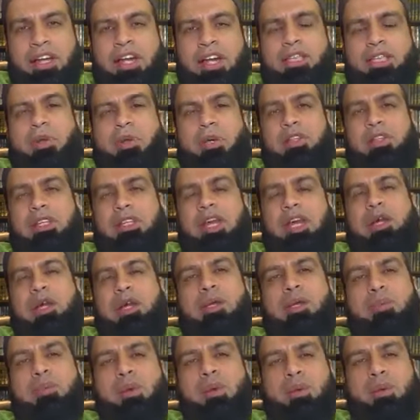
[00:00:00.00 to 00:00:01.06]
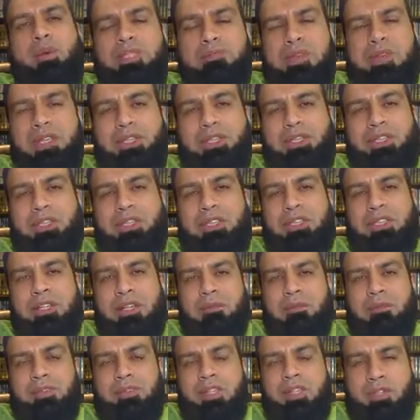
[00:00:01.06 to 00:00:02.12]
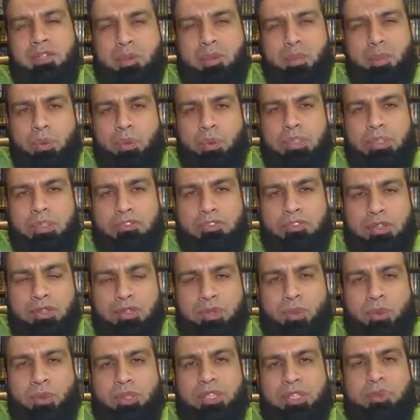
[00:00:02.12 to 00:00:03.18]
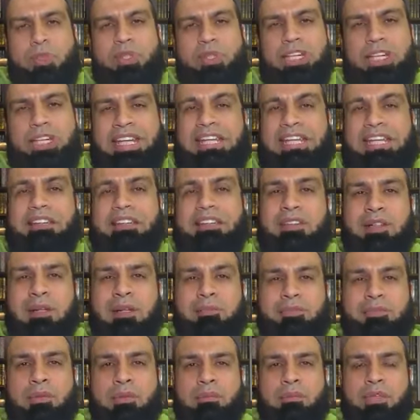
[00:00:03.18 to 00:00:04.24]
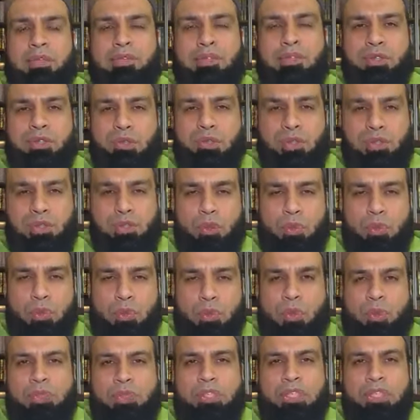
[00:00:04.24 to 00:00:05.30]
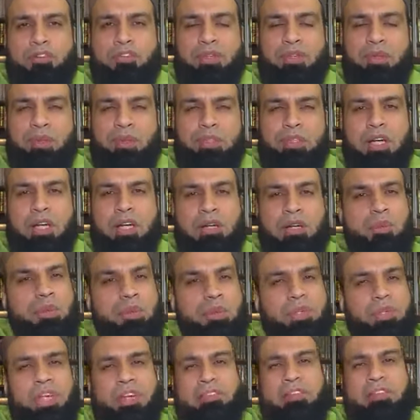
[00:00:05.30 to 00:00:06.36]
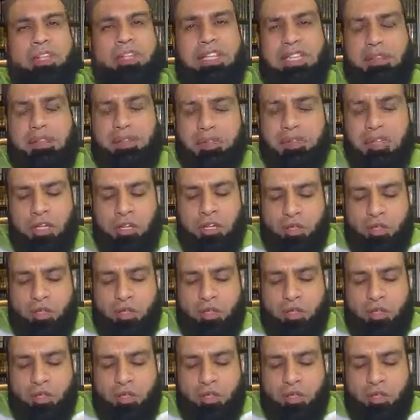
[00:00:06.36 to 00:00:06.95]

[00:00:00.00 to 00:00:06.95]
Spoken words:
As one of the Arabic poets mentioned, that the wounds of the swords will heal, but the wounds of your tongue will never heal.